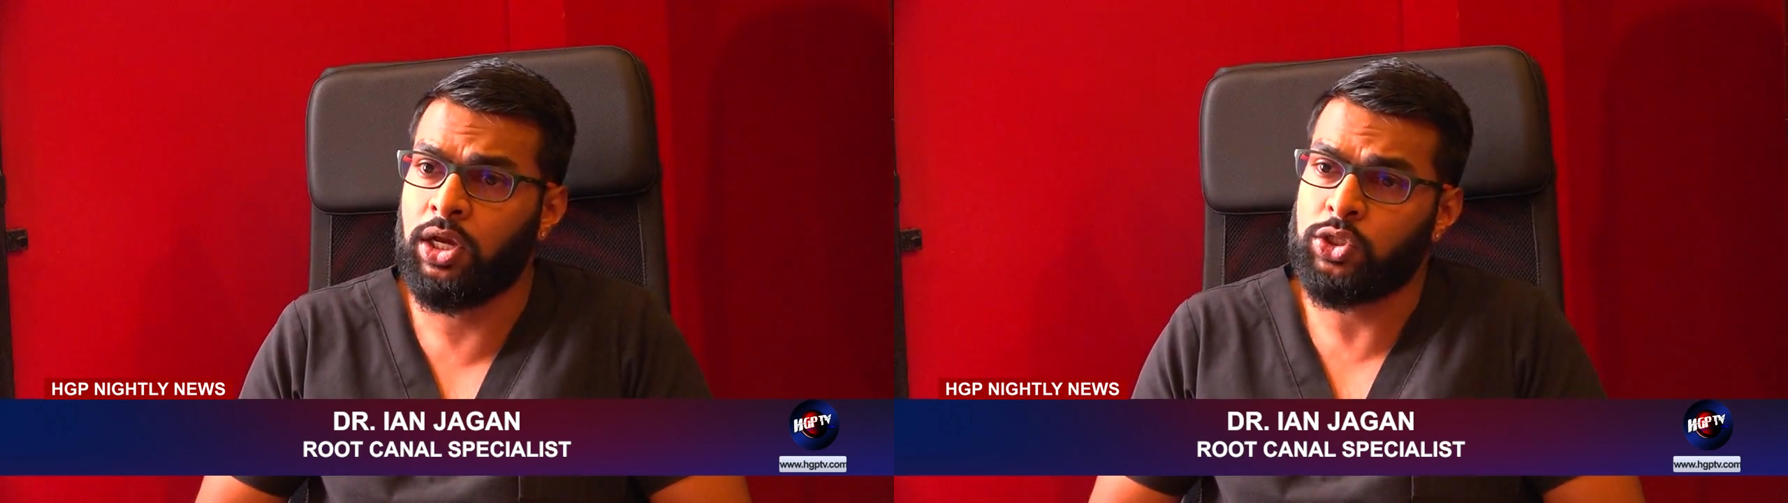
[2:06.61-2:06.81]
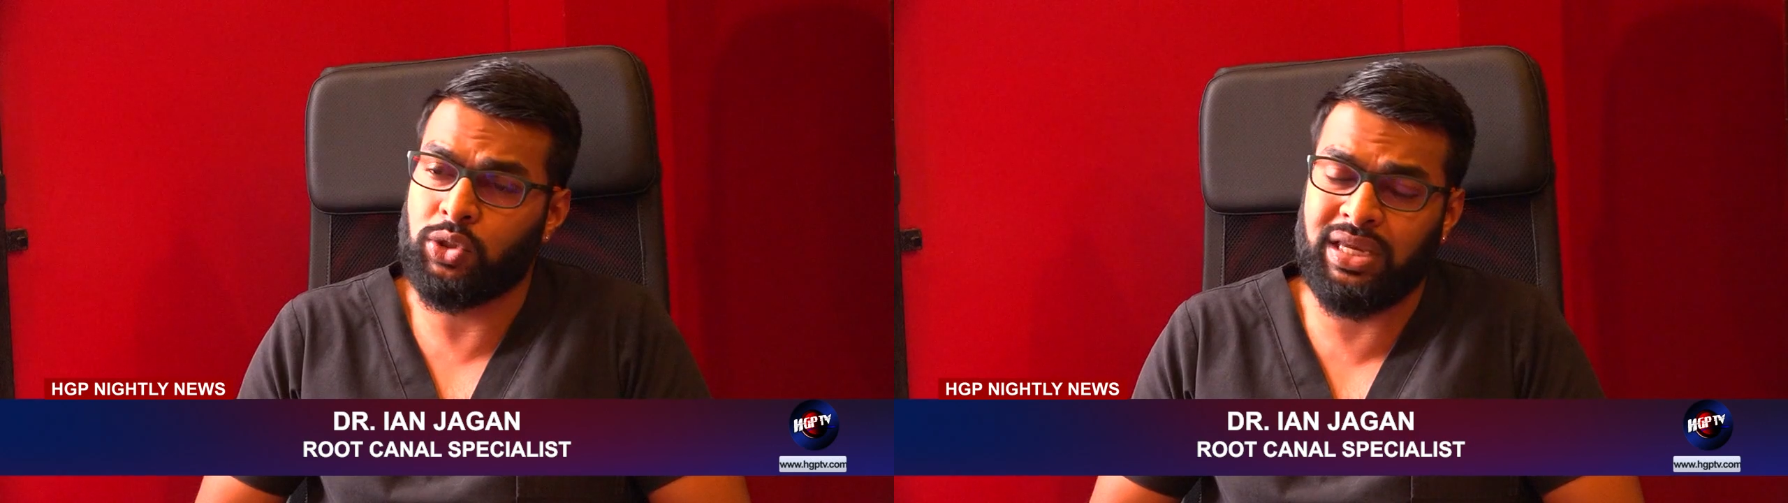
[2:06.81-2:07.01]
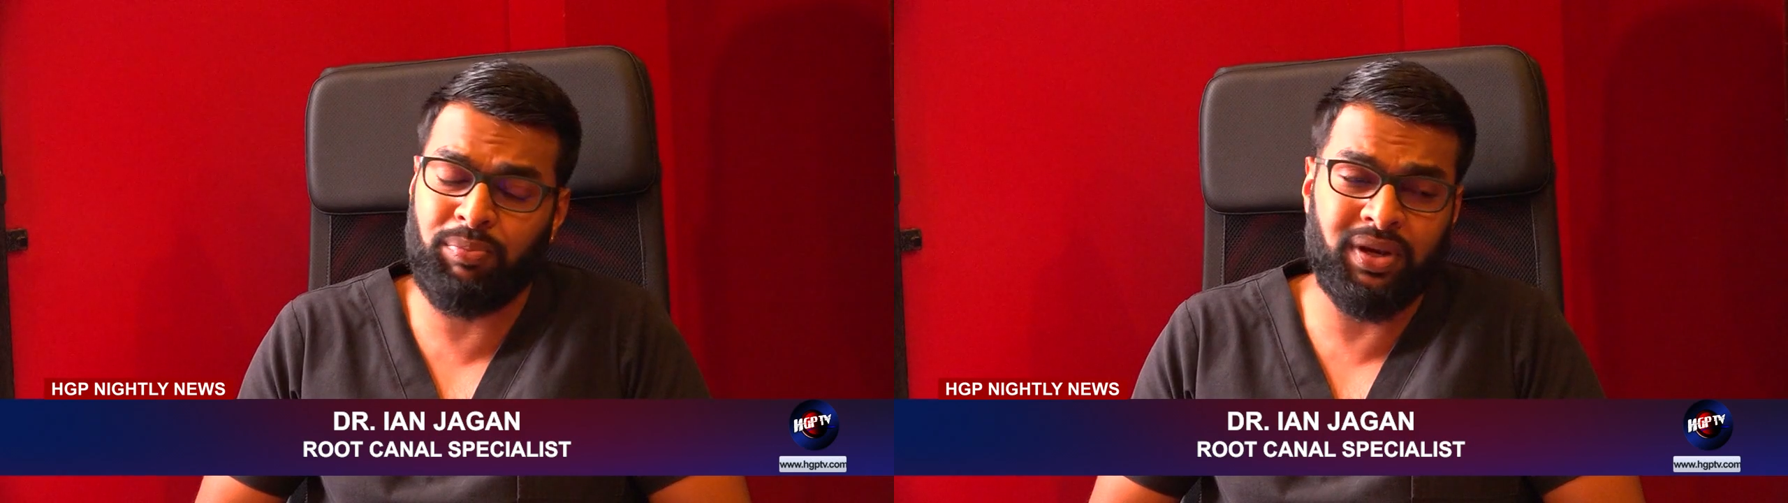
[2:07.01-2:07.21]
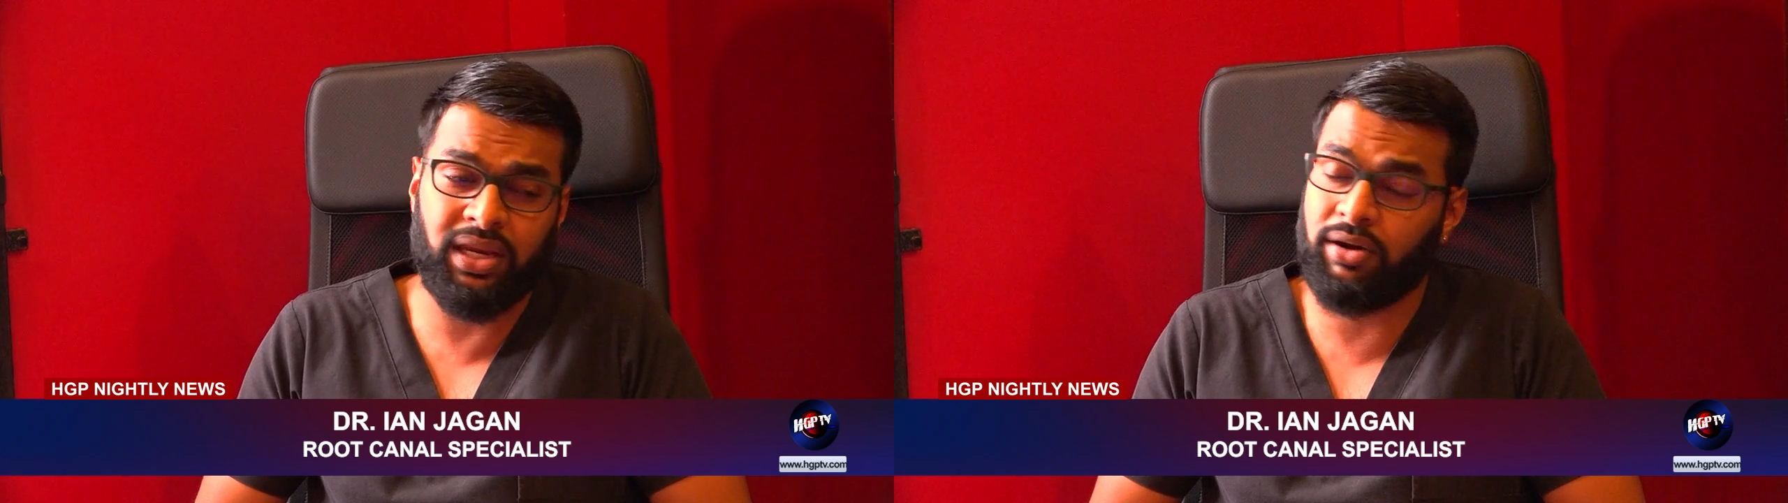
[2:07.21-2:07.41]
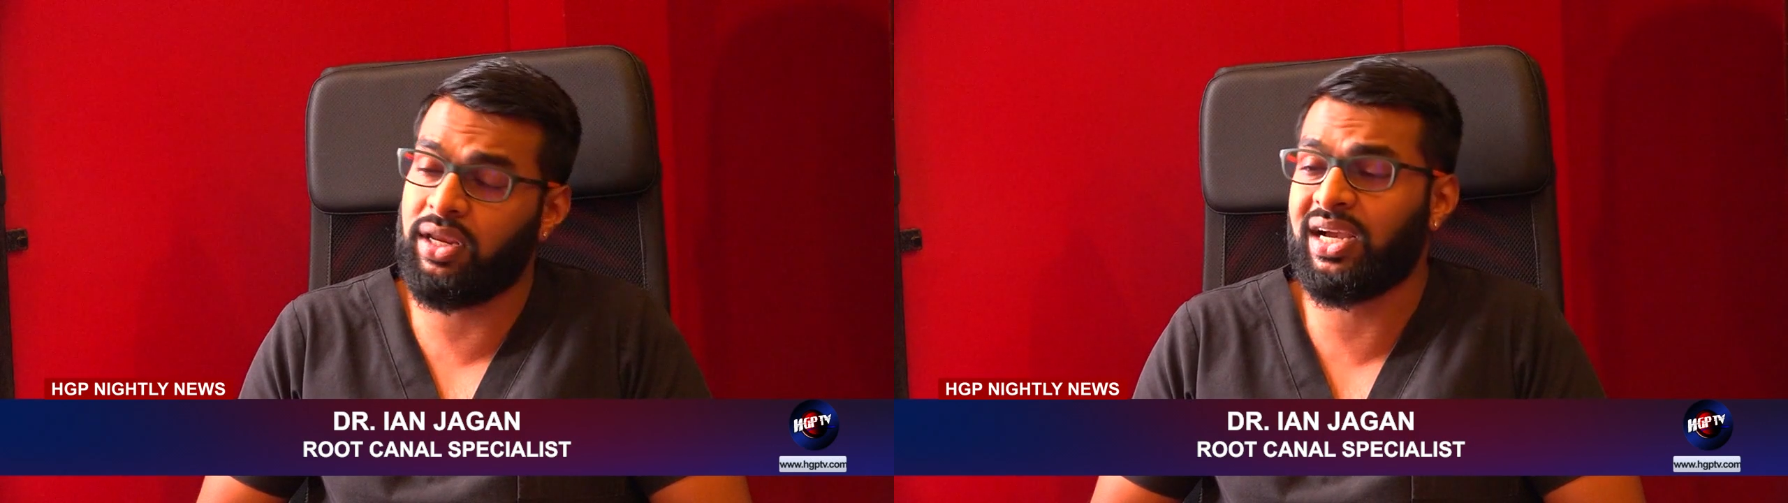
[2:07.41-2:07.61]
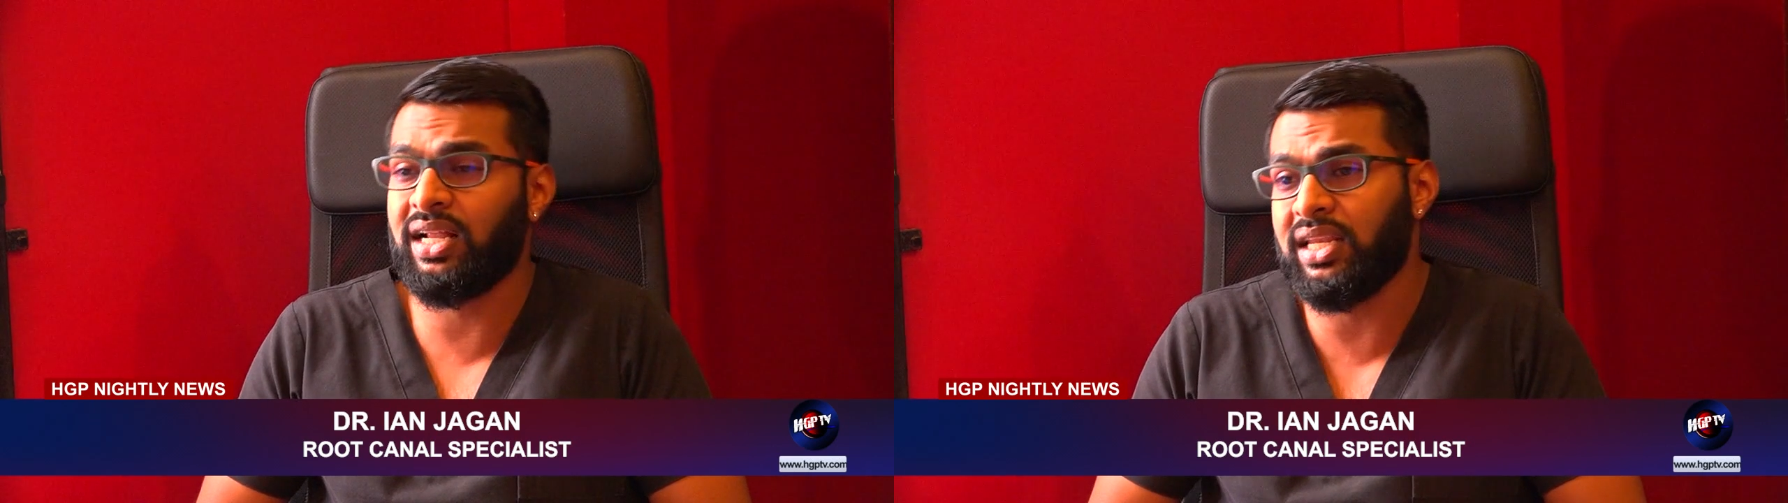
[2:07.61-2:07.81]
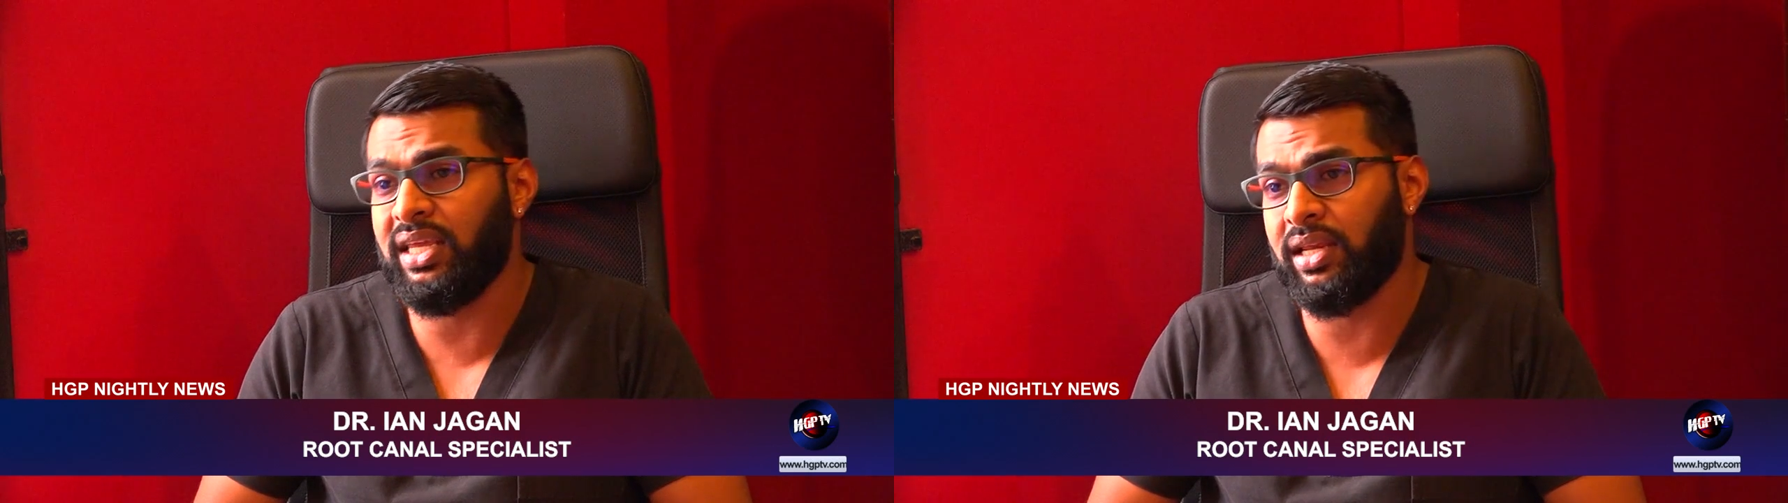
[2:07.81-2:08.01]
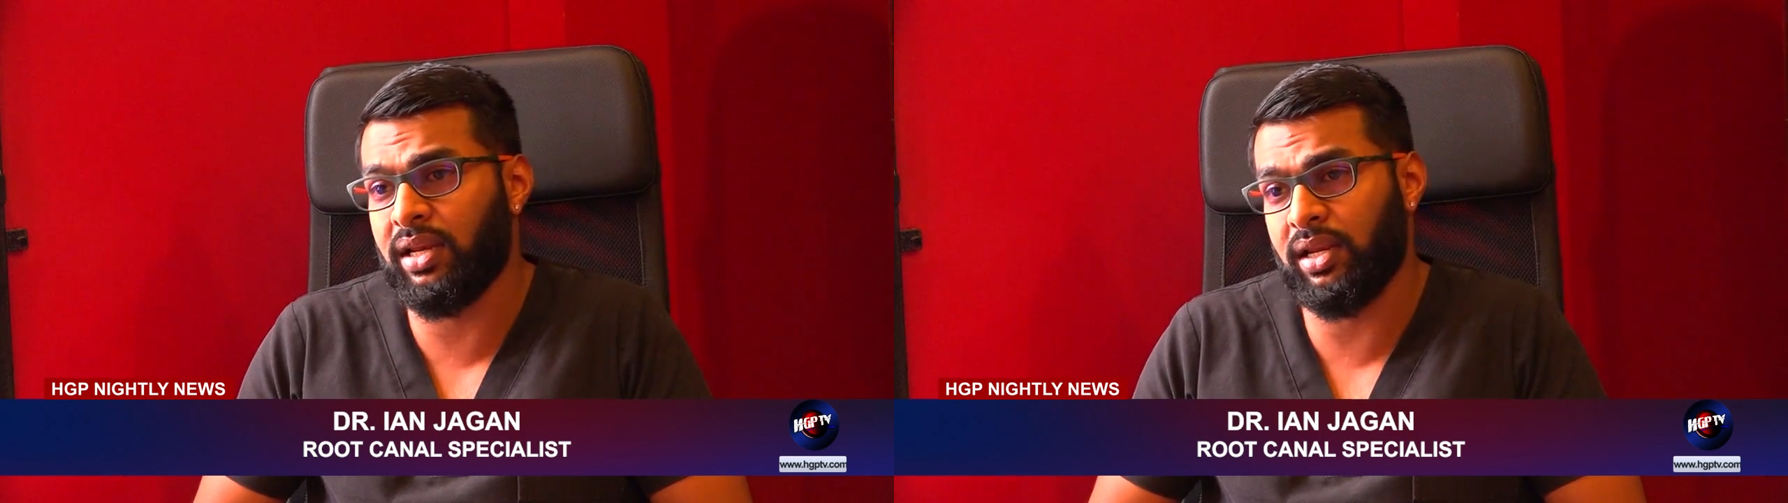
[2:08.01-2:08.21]
So keeping the area
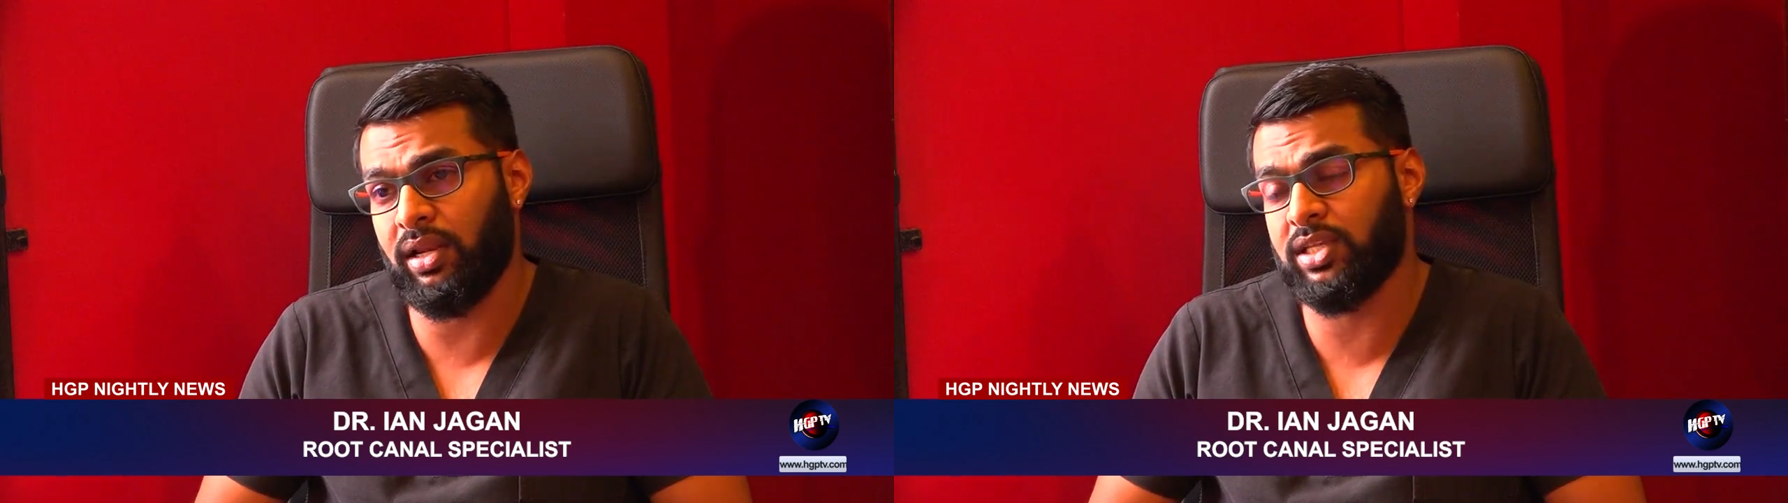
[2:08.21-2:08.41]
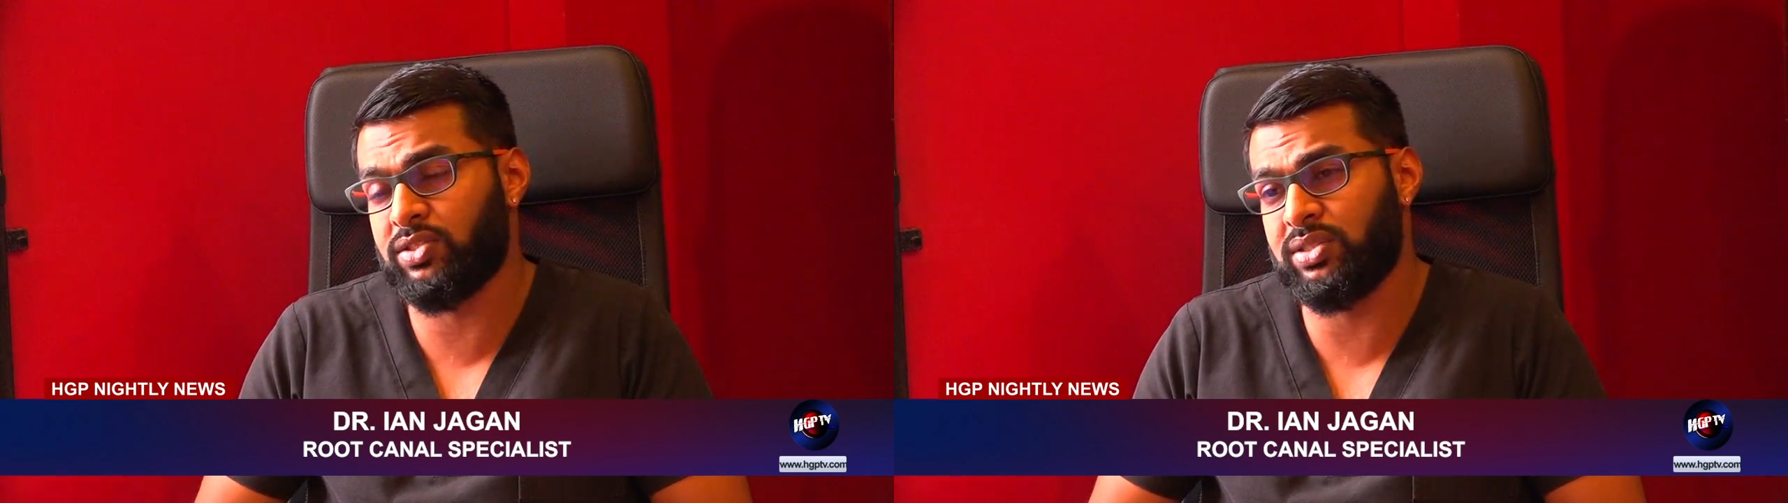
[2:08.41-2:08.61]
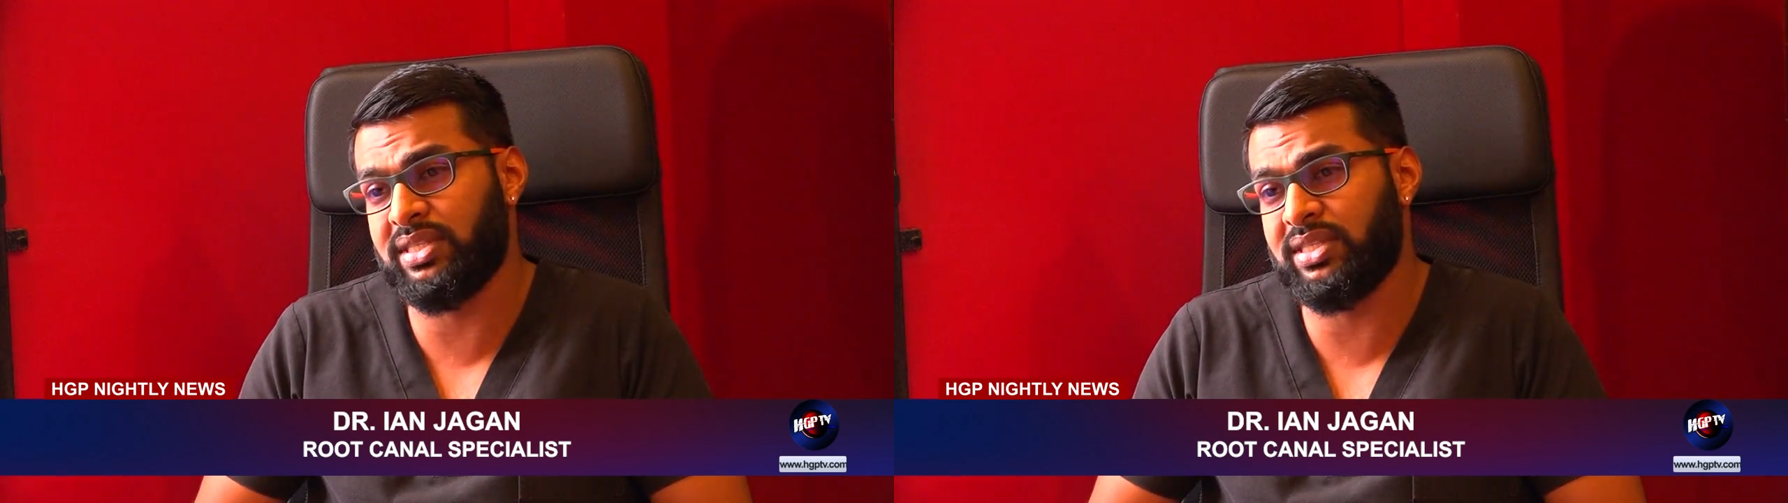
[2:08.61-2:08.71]
clean is